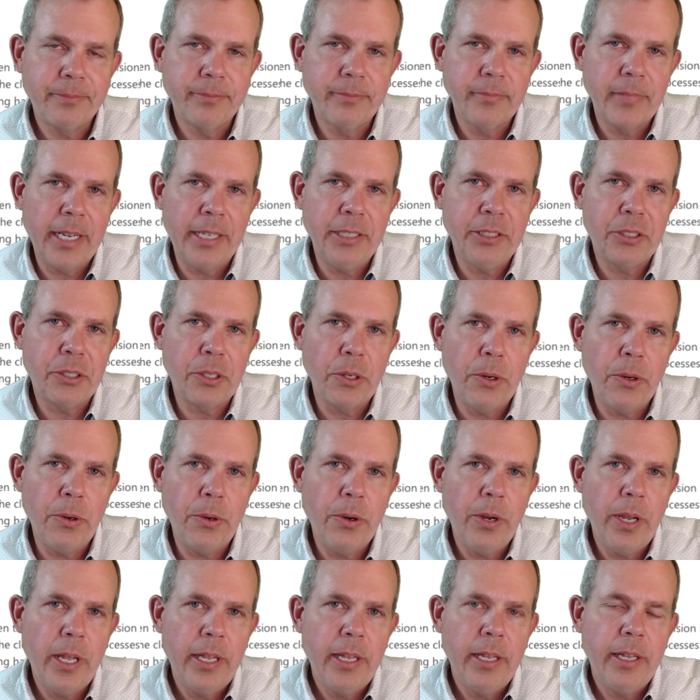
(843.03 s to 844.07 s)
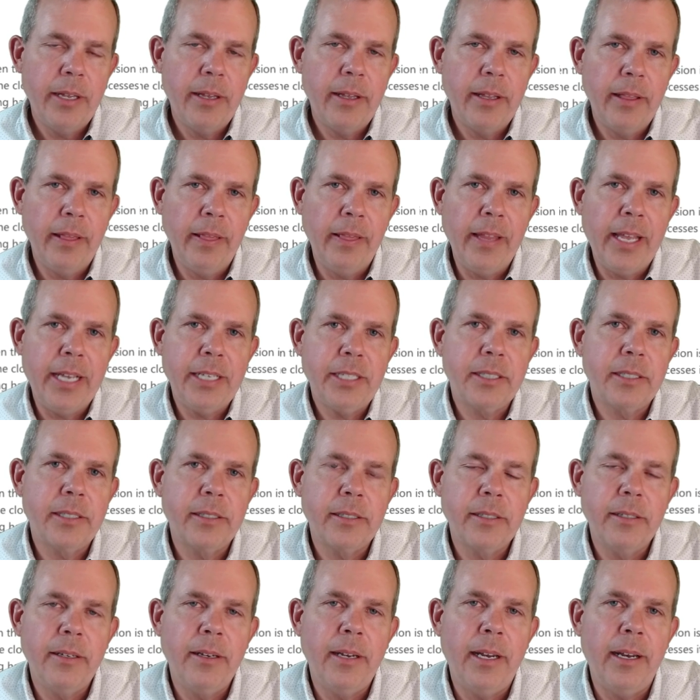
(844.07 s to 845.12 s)
And so
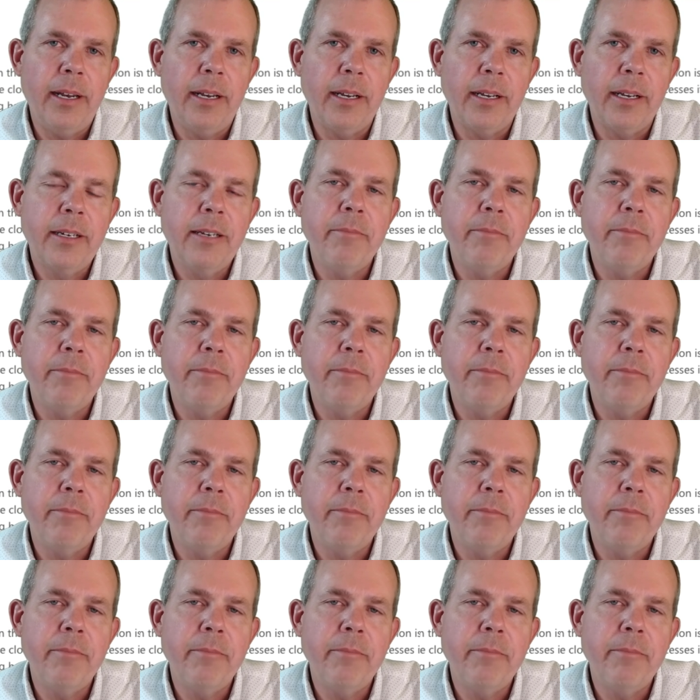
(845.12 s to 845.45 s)
less uh,